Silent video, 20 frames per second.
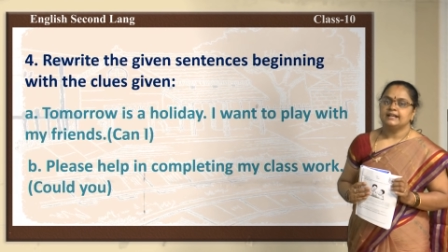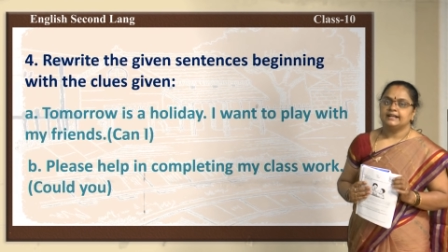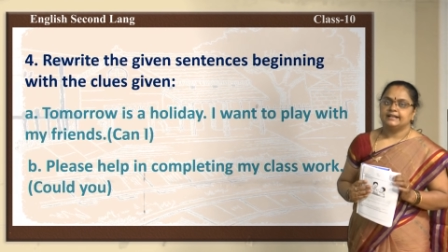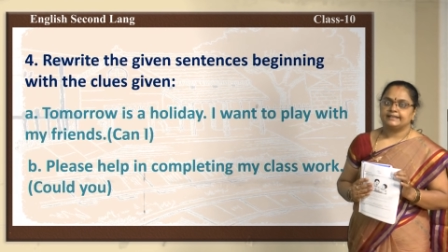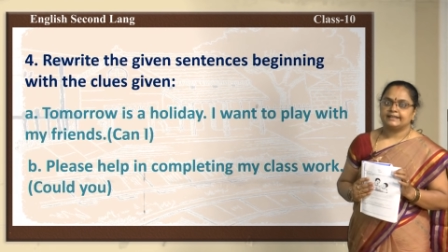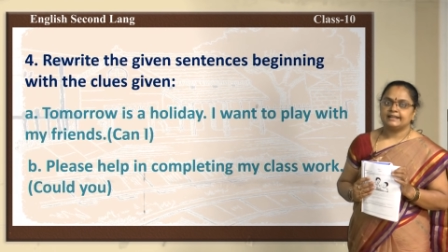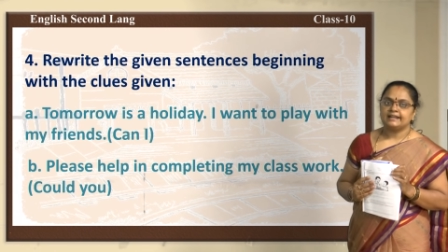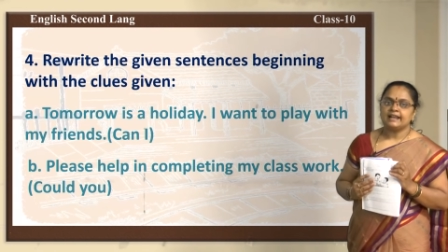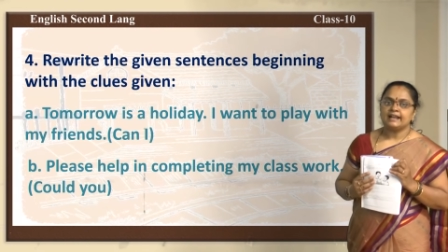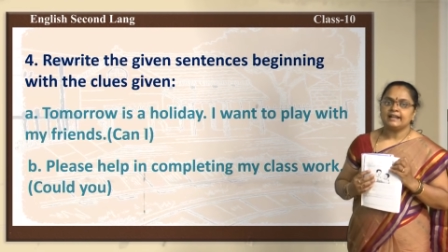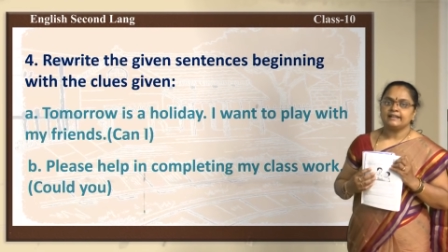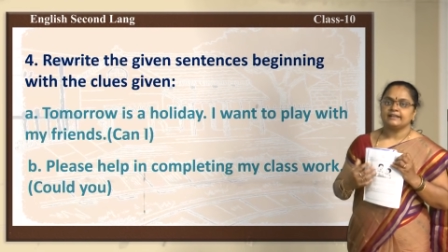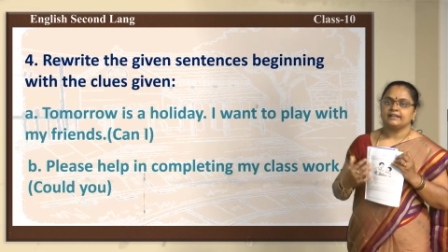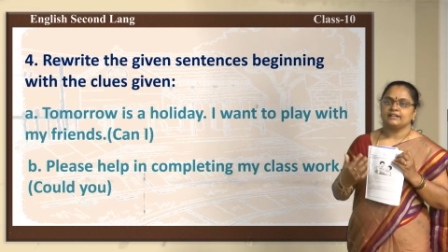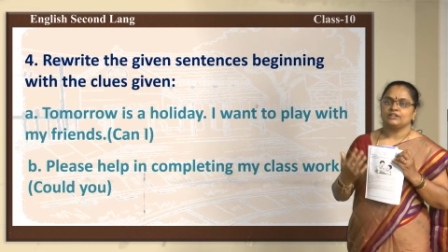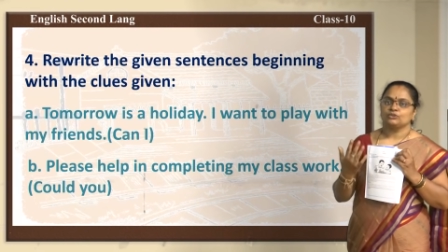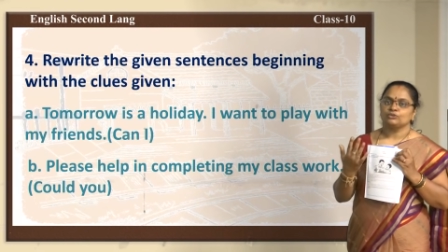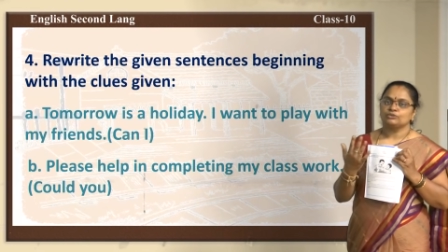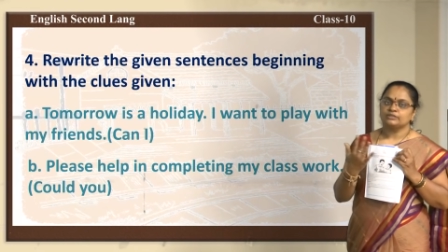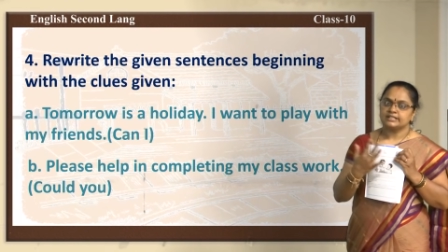
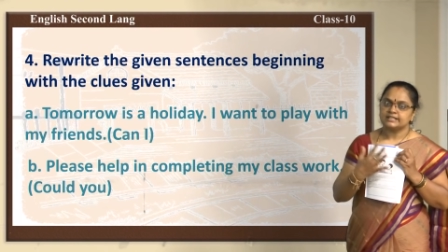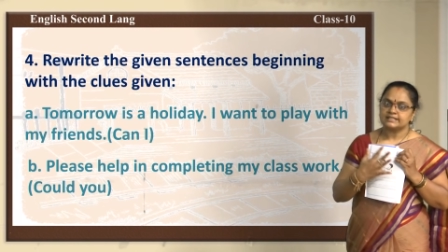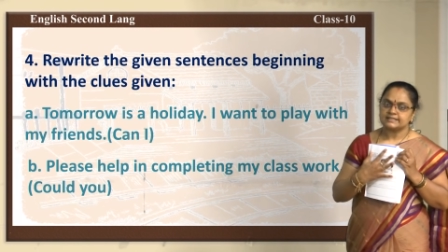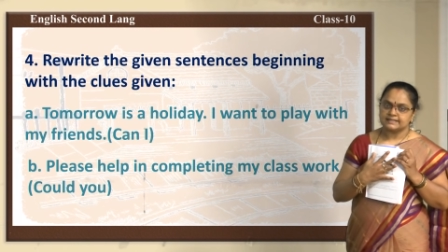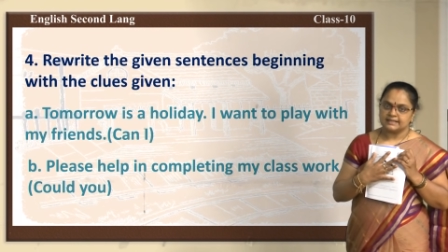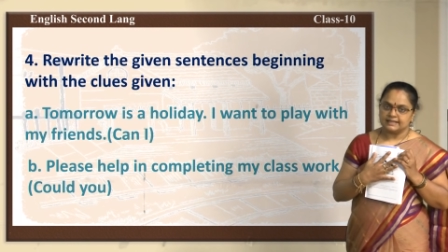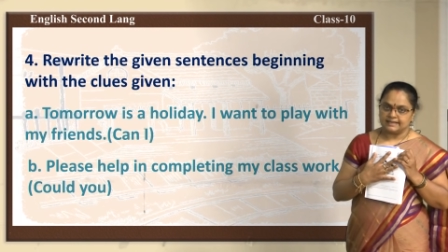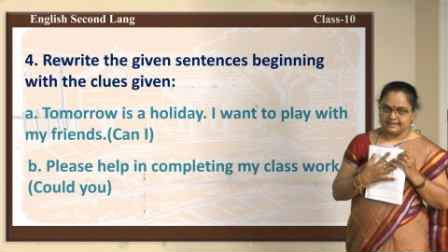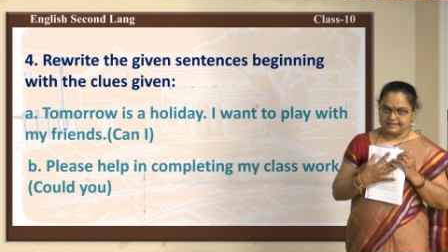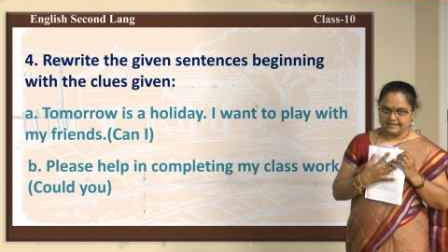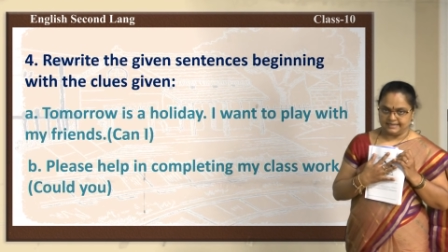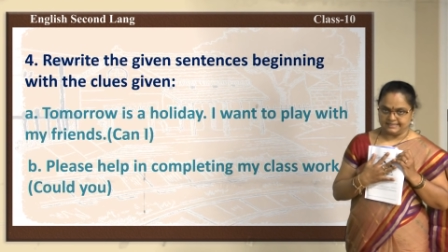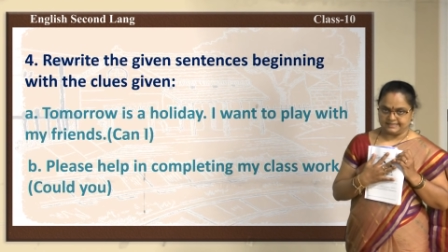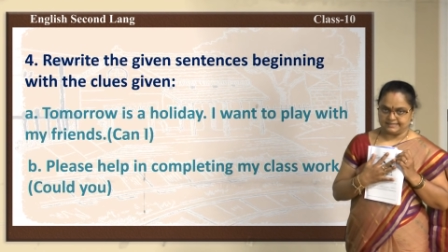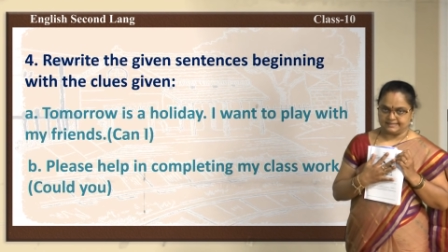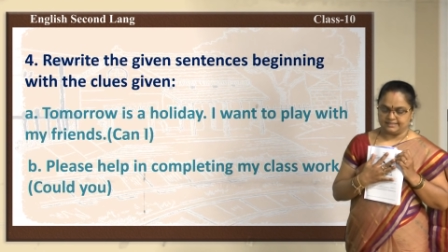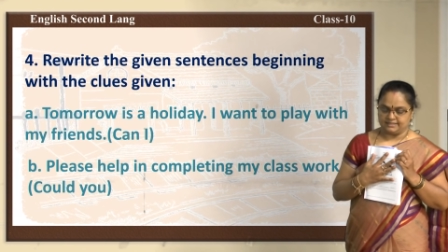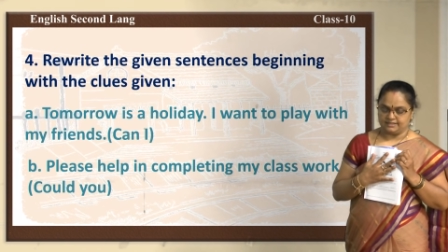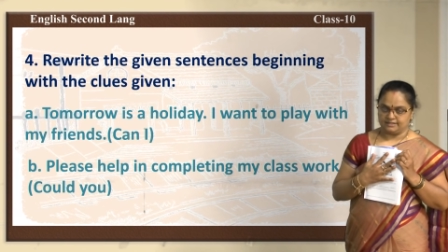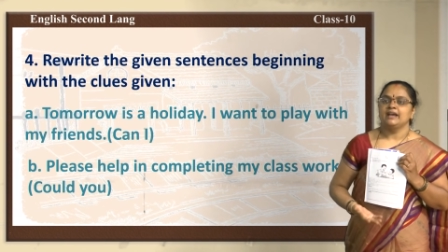related to this
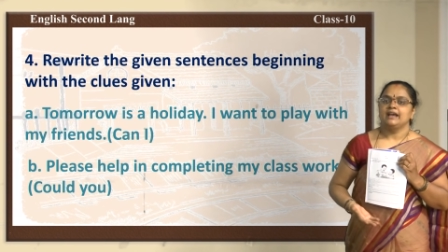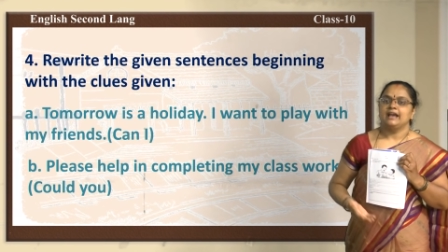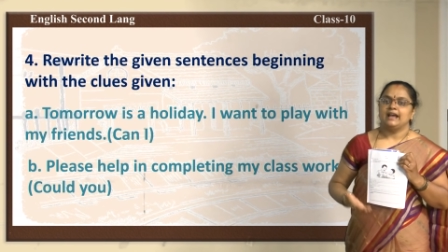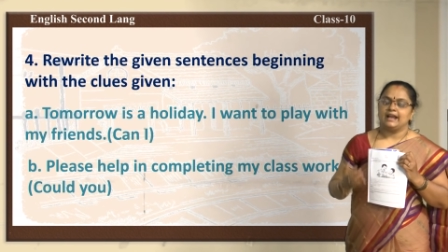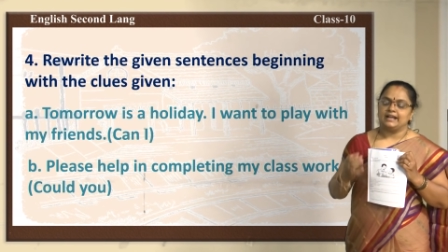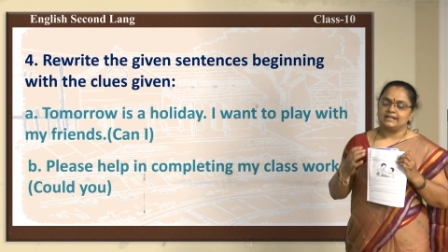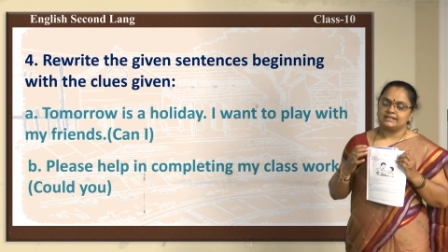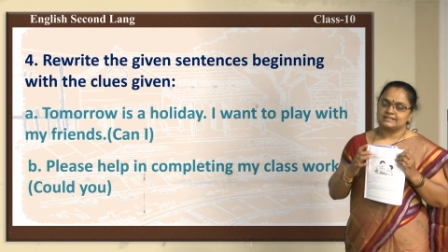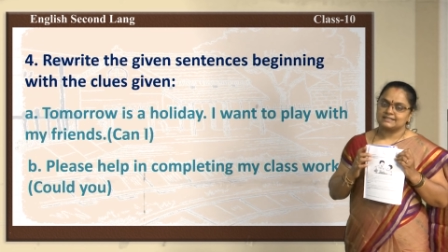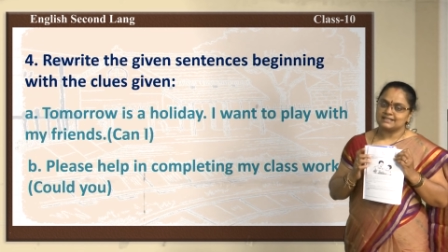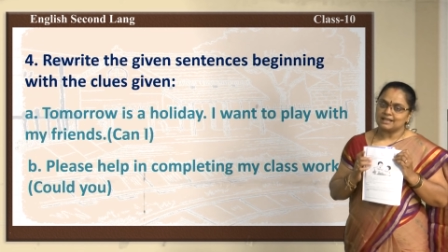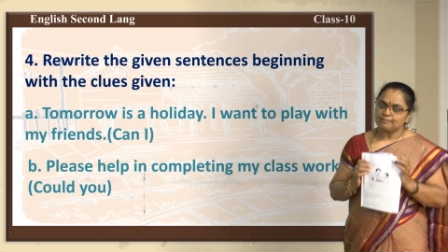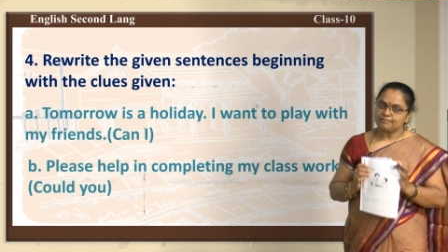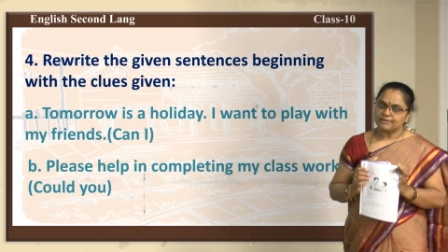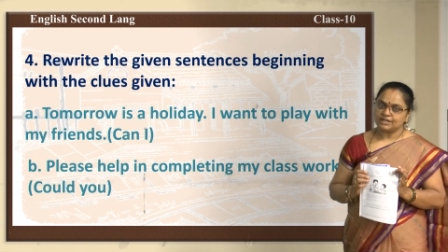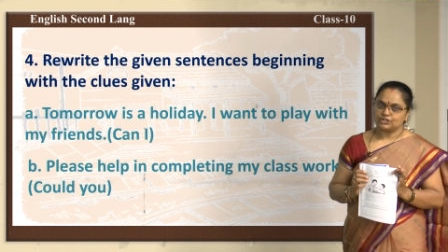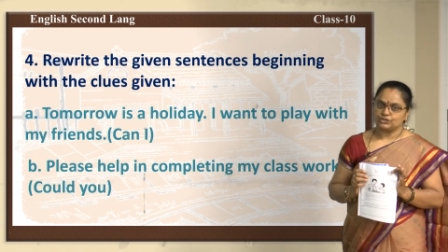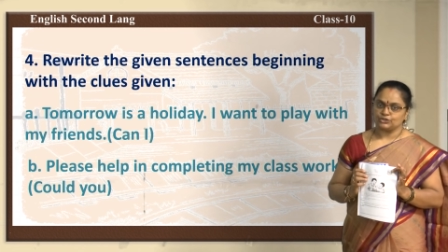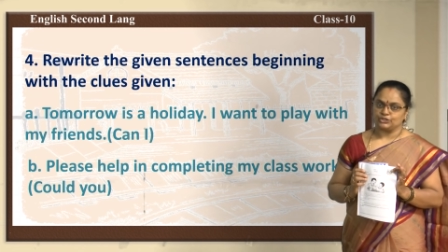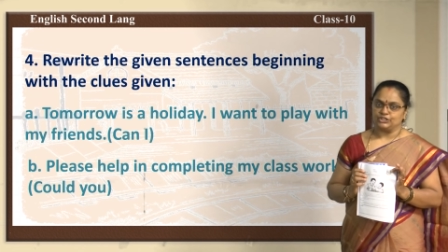lesson and
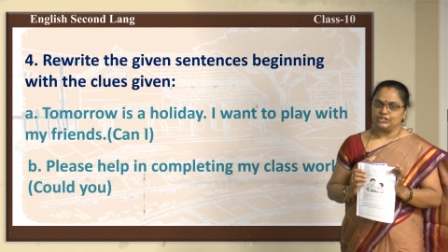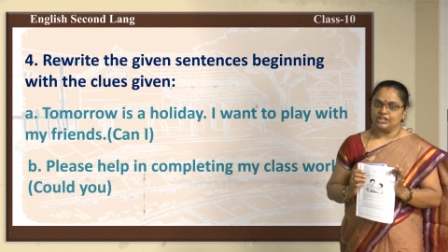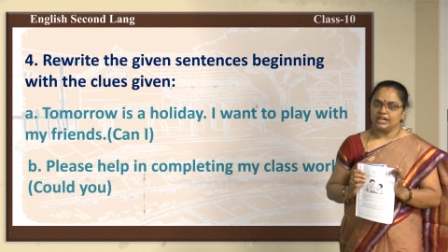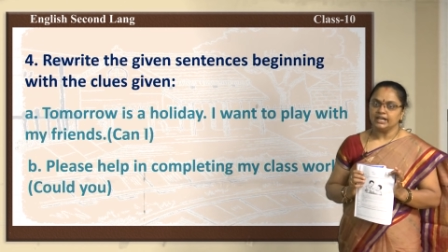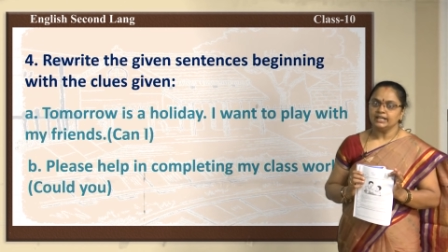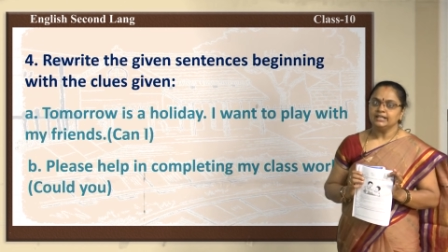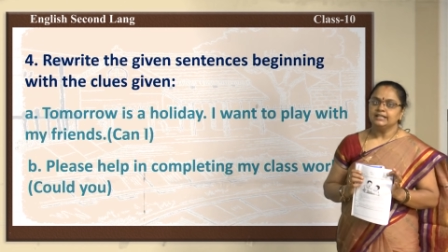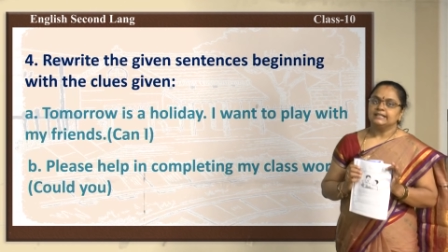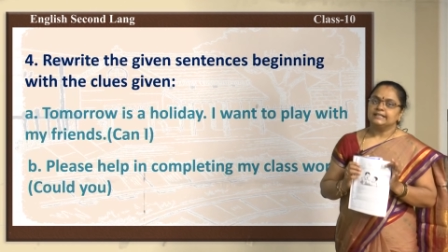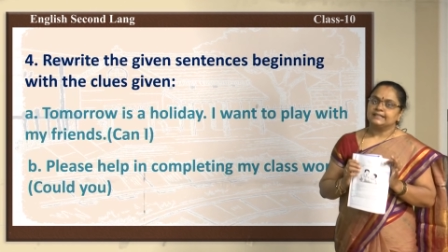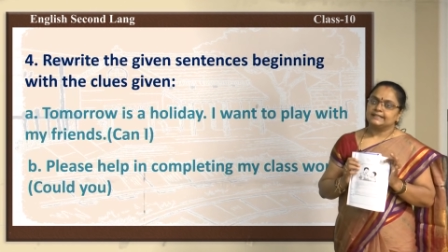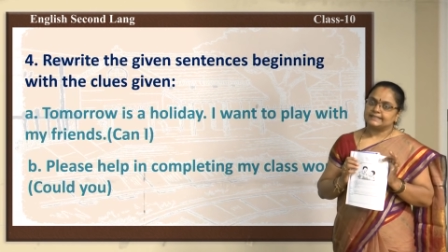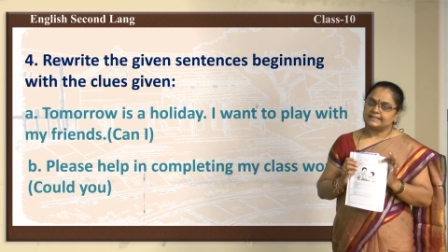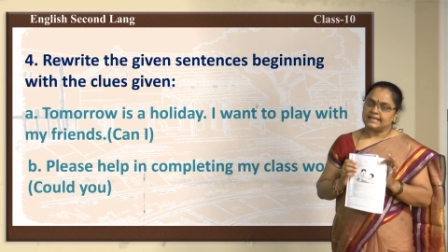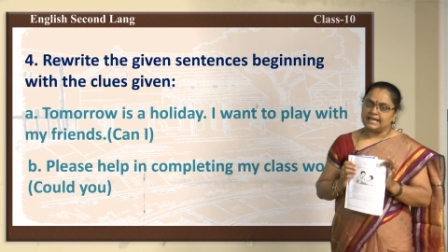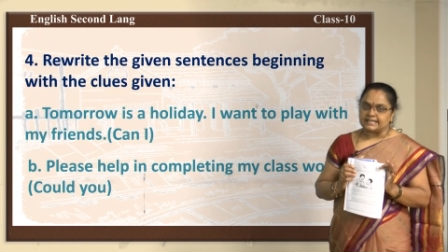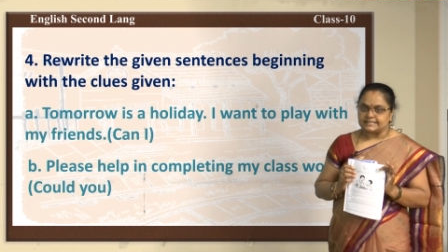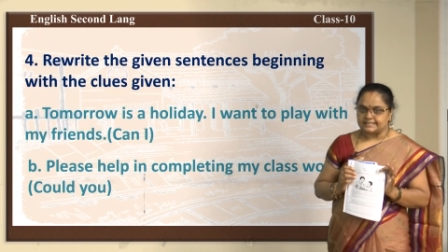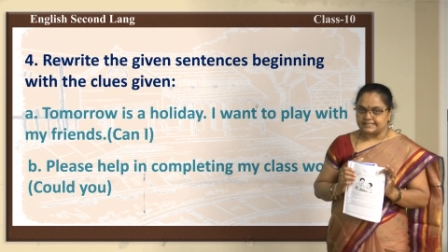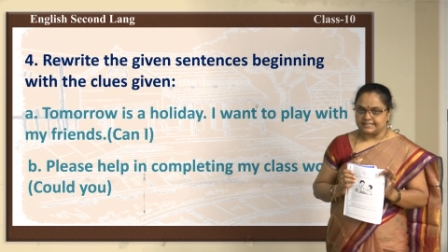submit to your
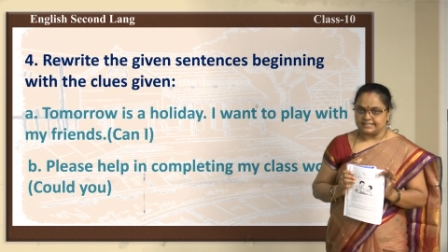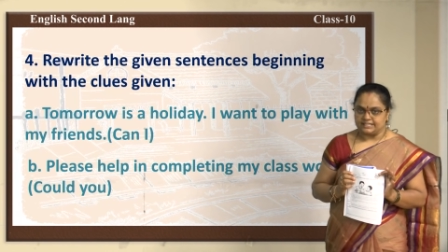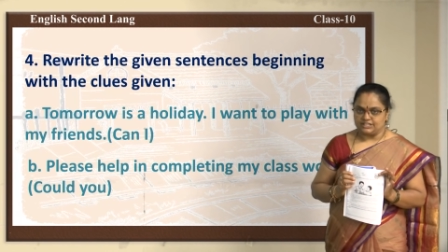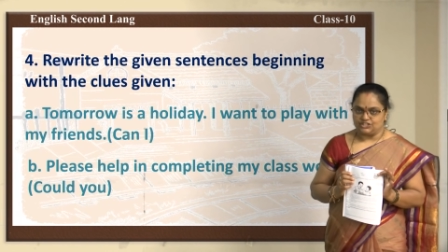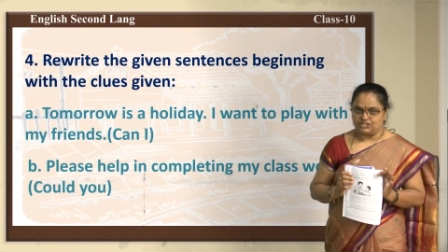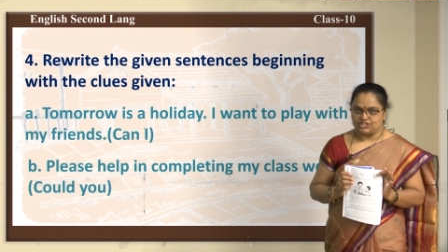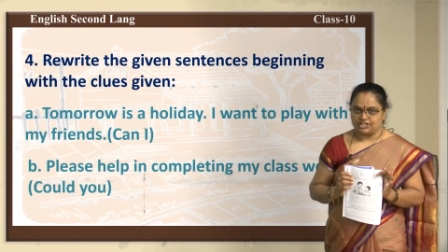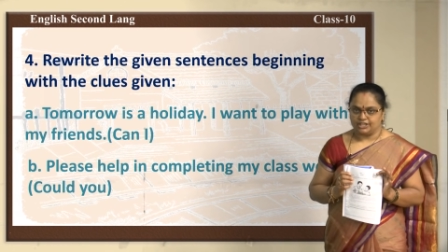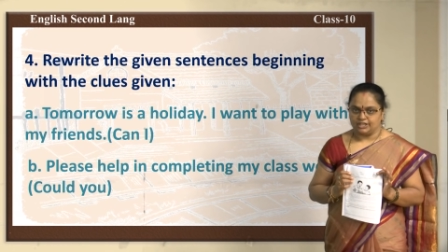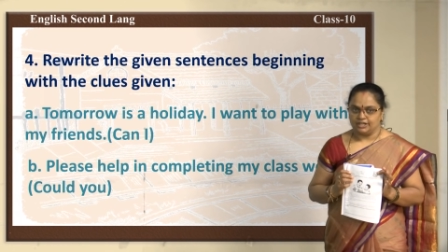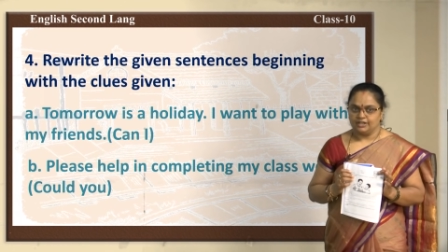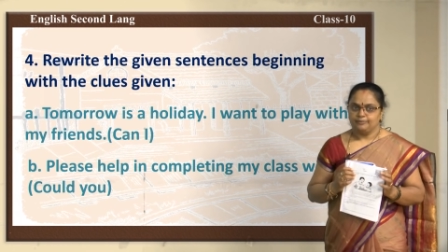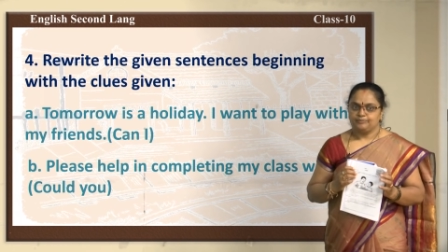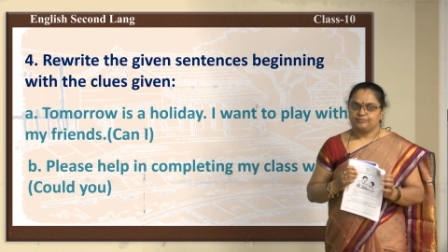class teacher.